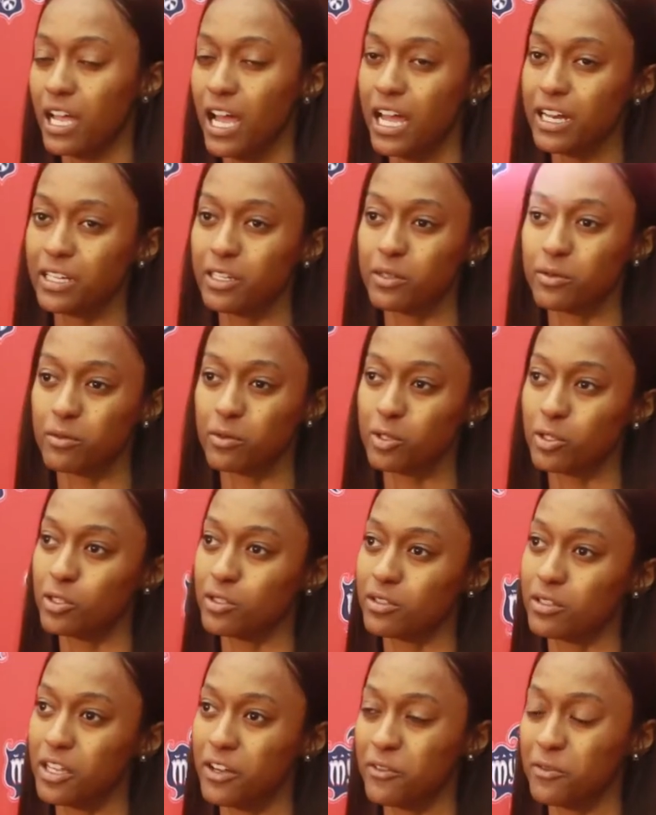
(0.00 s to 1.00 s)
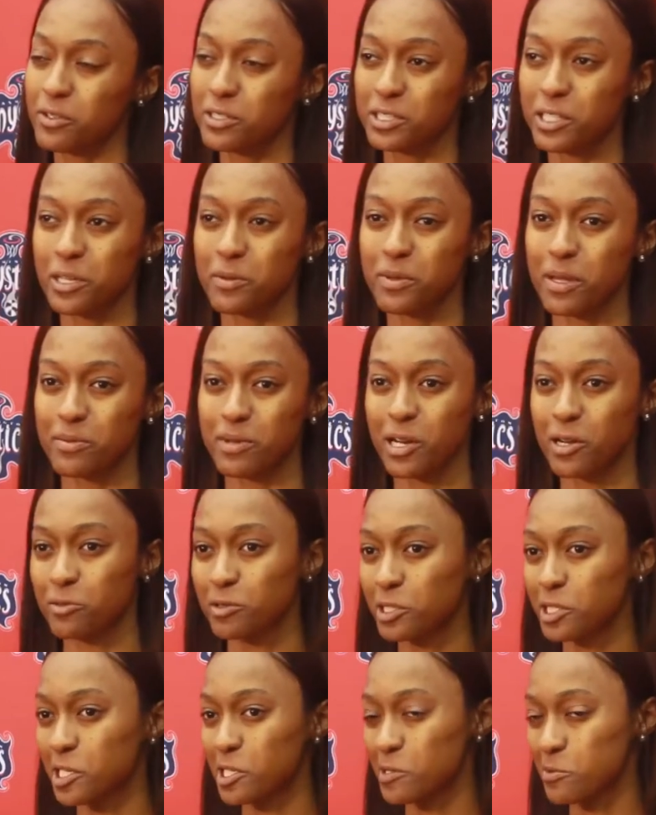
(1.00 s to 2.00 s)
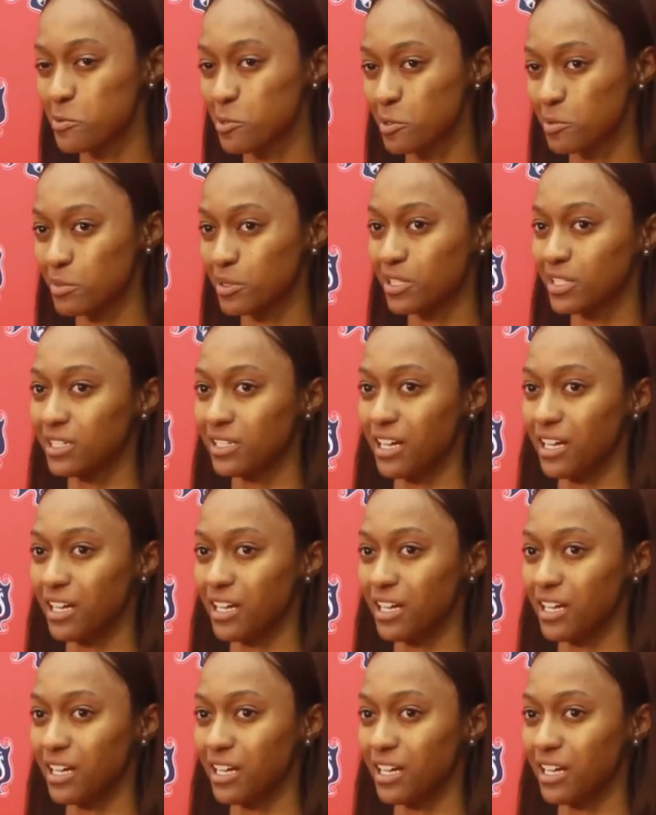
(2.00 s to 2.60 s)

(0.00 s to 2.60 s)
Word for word: kind of, well, everyone's telling me I'm not a rookie anymore, but